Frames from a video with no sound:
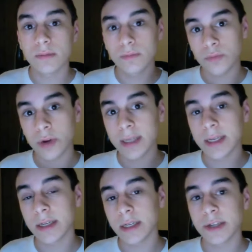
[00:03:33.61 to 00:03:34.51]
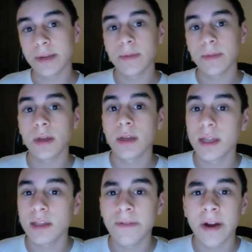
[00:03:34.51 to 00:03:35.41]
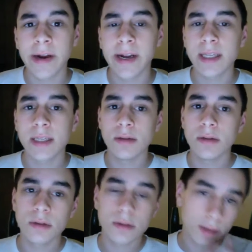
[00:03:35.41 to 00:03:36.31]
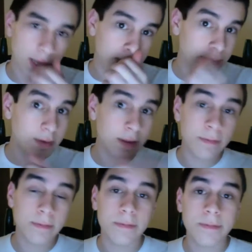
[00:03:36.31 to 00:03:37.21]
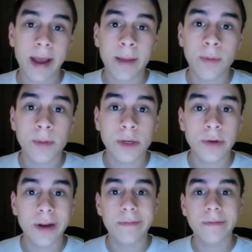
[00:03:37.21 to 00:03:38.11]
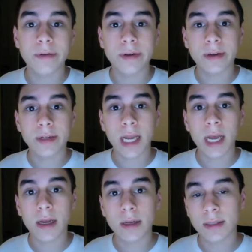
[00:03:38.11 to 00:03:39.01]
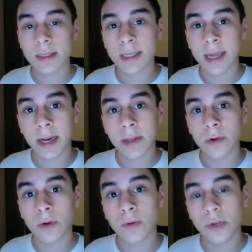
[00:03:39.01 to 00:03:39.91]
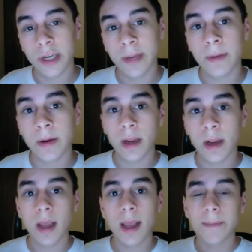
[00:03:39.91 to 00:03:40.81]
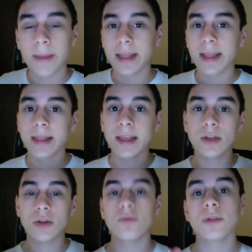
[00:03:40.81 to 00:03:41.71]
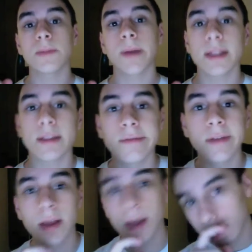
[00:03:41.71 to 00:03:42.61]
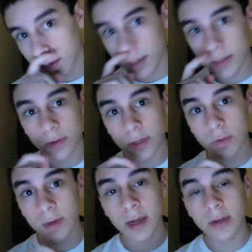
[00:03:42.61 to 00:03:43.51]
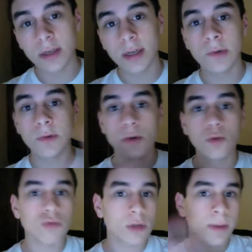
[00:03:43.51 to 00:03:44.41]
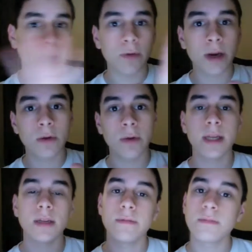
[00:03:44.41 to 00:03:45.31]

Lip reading: processing chip. It's very nice, and I give Apple much credit for designing their own chip and making that thing so responsive. As soon as you touch it, you would respond right away.